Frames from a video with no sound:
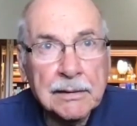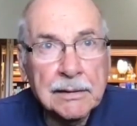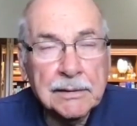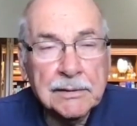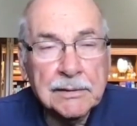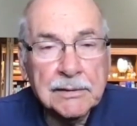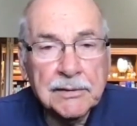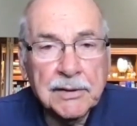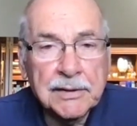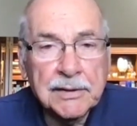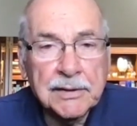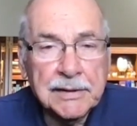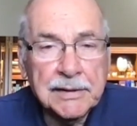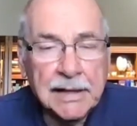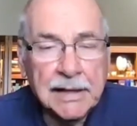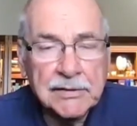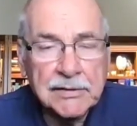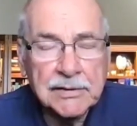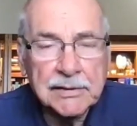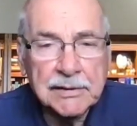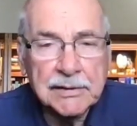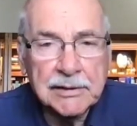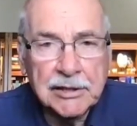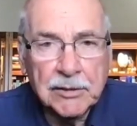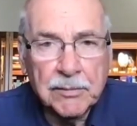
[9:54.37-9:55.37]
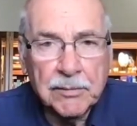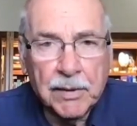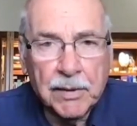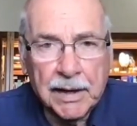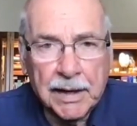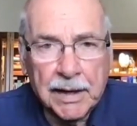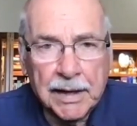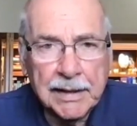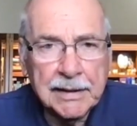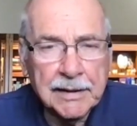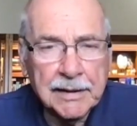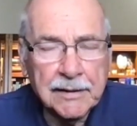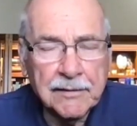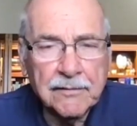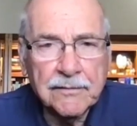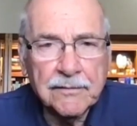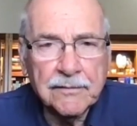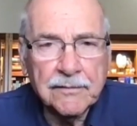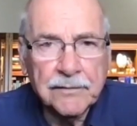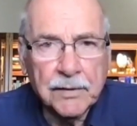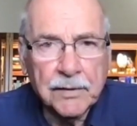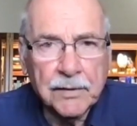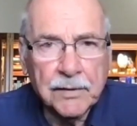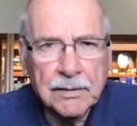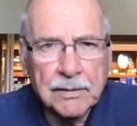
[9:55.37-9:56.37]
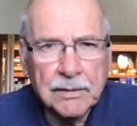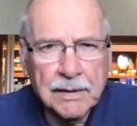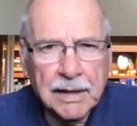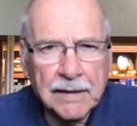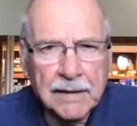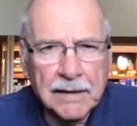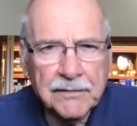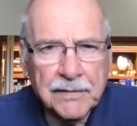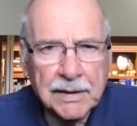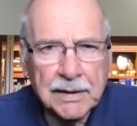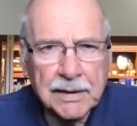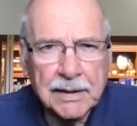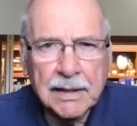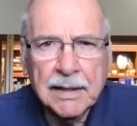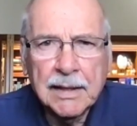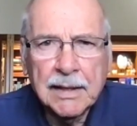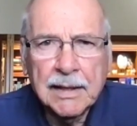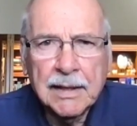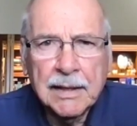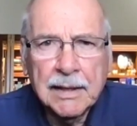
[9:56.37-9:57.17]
into the desert nearby and photographing